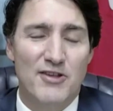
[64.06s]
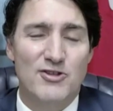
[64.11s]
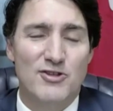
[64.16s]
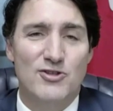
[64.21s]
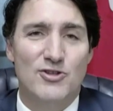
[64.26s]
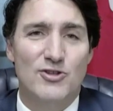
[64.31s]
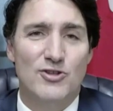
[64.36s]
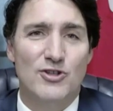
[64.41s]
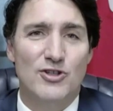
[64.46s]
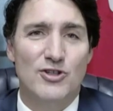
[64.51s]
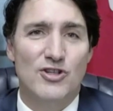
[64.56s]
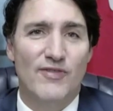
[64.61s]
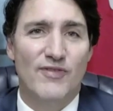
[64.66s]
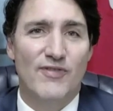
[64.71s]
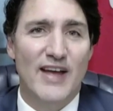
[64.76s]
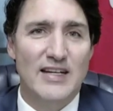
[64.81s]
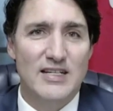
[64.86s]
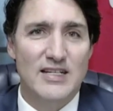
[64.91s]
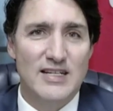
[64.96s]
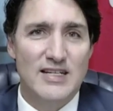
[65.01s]
the surge of
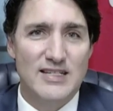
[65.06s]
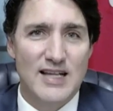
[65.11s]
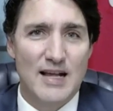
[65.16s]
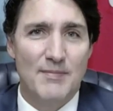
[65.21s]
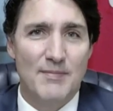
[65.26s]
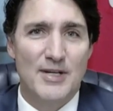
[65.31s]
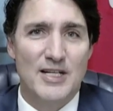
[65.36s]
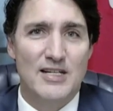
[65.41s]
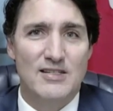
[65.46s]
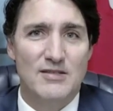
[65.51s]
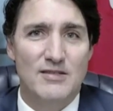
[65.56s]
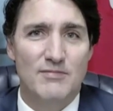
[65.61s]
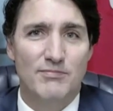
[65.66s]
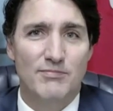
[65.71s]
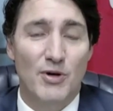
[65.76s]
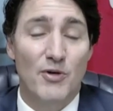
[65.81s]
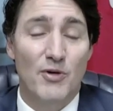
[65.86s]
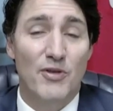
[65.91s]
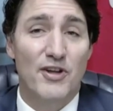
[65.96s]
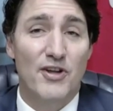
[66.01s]
anti-Semitism
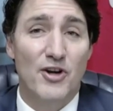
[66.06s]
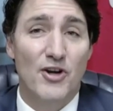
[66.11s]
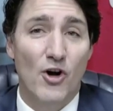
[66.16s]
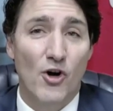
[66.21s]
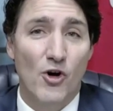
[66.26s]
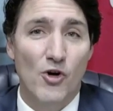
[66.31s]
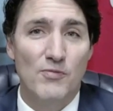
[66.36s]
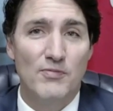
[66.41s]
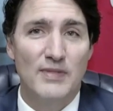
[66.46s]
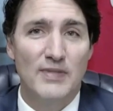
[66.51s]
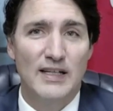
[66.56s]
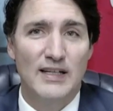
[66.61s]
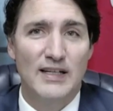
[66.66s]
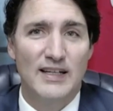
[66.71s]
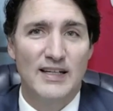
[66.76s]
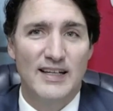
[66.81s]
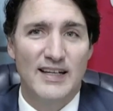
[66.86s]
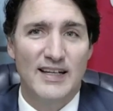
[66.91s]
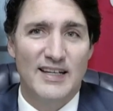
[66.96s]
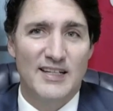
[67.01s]
both at home
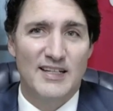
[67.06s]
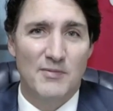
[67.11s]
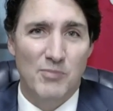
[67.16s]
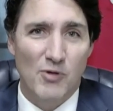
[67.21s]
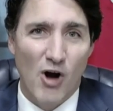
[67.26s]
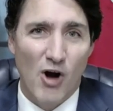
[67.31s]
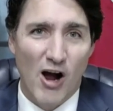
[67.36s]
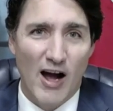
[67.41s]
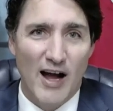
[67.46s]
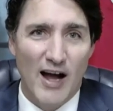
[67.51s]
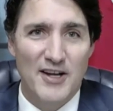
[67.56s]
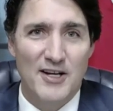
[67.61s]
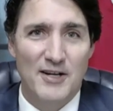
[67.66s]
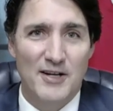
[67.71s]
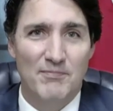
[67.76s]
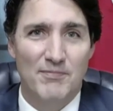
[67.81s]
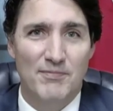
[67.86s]
and abroad.